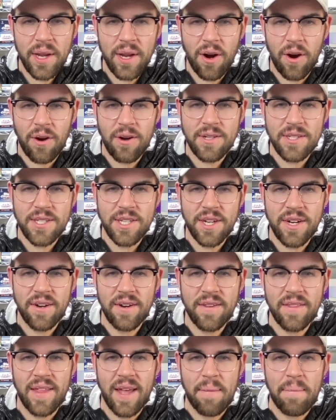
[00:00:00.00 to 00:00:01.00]
cards
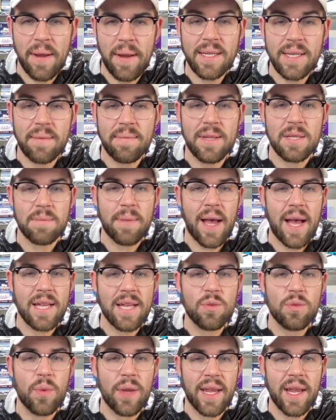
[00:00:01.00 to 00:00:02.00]
here that I picked up this
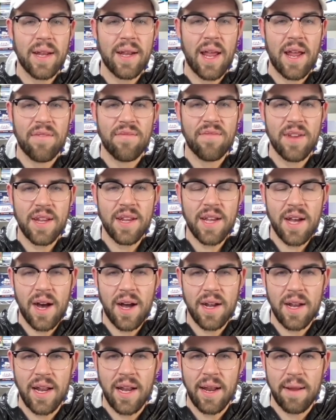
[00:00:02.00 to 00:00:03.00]
past weekend at
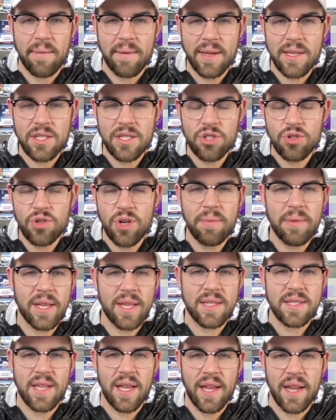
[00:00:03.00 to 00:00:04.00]
VCon, and I'm extremely
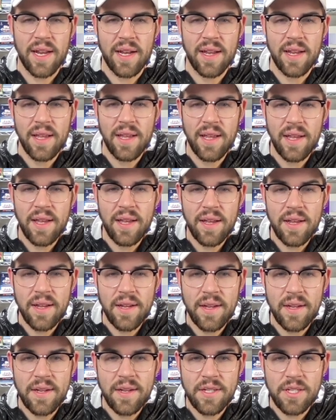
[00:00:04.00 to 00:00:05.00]
excited
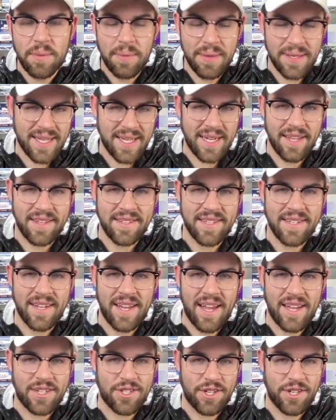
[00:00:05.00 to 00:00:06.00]
to be sending this into
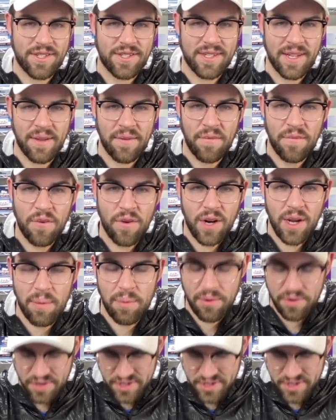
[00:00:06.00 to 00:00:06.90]
SGC for a couple of